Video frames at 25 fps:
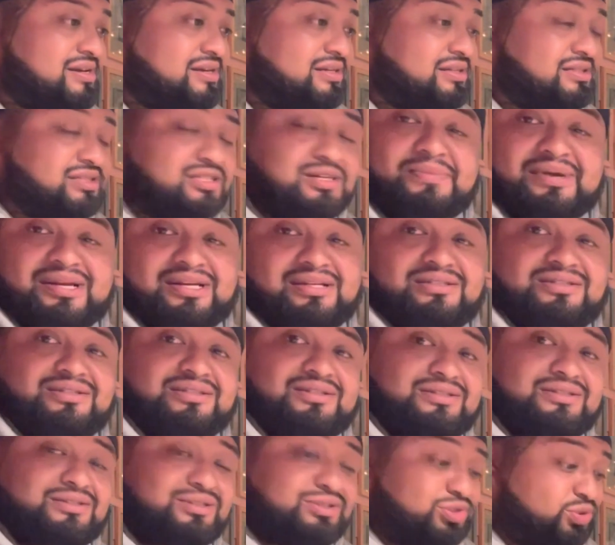It's
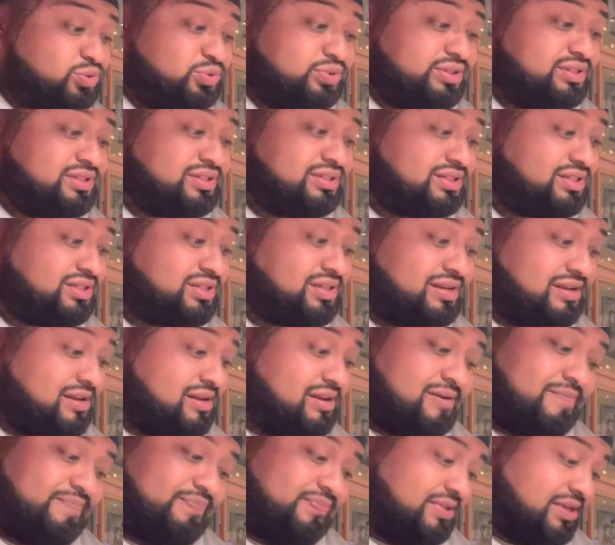amazing. Chuy's
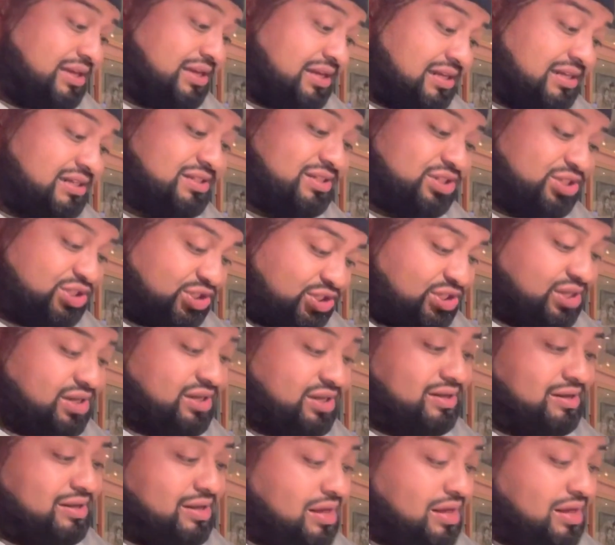is the shit.